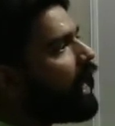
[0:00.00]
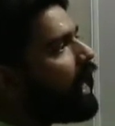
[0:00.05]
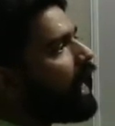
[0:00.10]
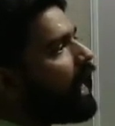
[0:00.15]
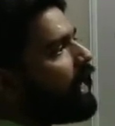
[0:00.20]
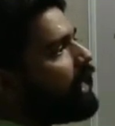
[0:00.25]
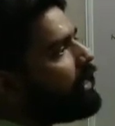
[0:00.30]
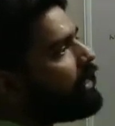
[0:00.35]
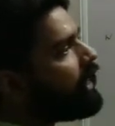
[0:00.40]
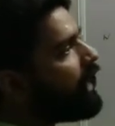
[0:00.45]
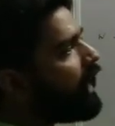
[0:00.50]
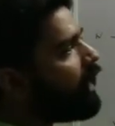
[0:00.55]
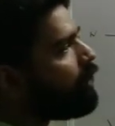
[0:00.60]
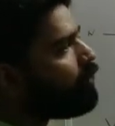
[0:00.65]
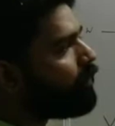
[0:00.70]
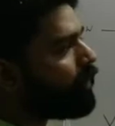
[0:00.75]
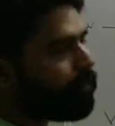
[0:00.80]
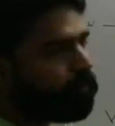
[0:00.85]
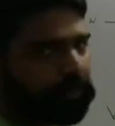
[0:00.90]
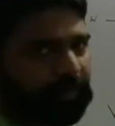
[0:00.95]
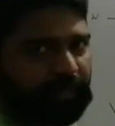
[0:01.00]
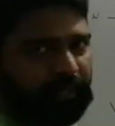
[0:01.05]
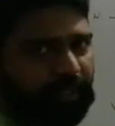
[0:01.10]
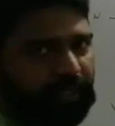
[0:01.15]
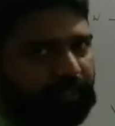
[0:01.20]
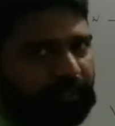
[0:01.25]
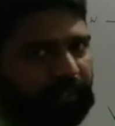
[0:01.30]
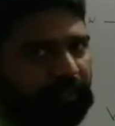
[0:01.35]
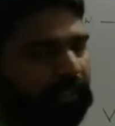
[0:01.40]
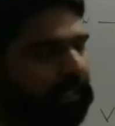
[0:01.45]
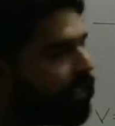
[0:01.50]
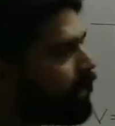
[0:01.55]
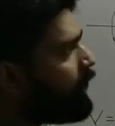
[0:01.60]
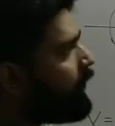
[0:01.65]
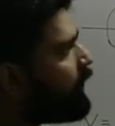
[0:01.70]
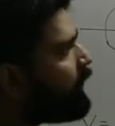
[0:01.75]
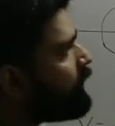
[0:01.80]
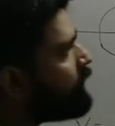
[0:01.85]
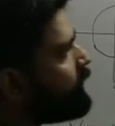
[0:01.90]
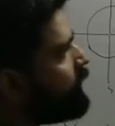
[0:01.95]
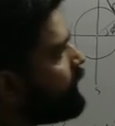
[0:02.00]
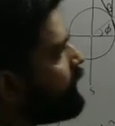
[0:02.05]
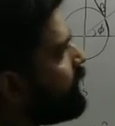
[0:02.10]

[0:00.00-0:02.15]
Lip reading: I cap represent the